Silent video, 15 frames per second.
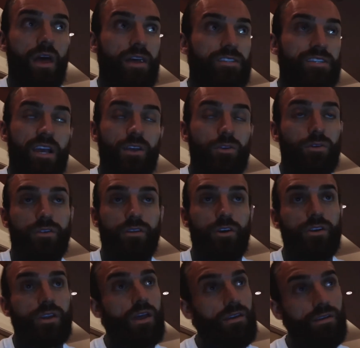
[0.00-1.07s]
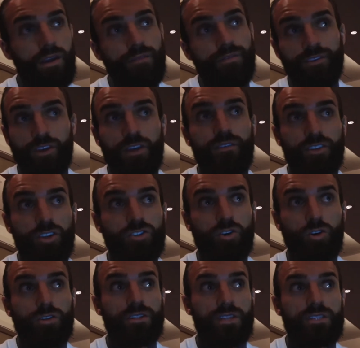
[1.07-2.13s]
second or third. If it does
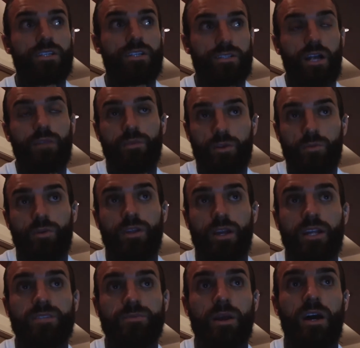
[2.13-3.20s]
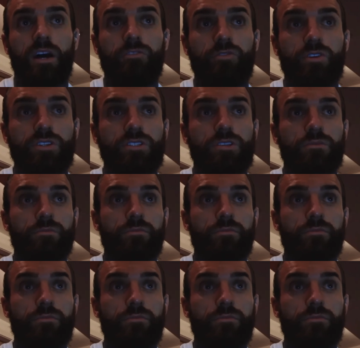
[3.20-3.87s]
go the distance, I'll be the one that gets my hand raised.